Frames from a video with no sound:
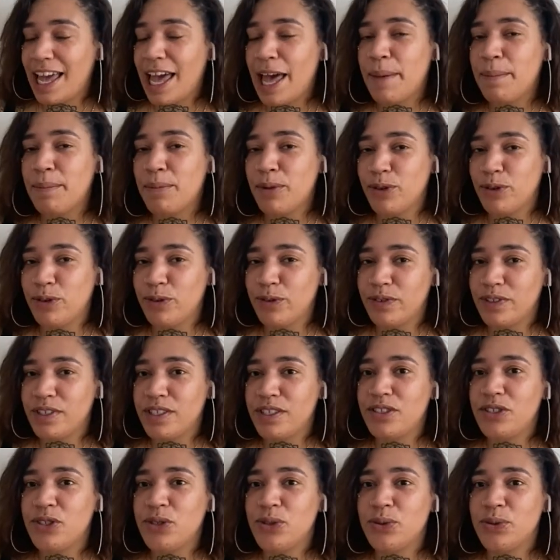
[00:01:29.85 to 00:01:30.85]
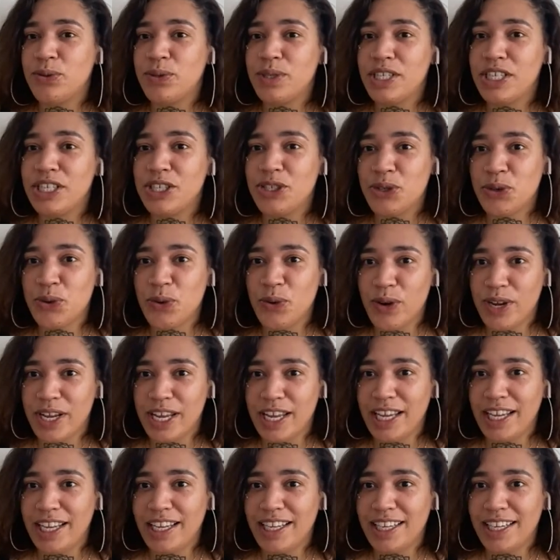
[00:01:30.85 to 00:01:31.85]
I moved to
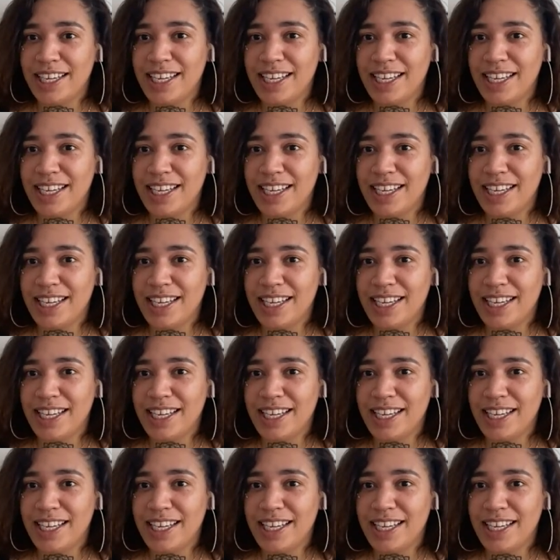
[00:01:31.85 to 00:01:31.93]
Detroit.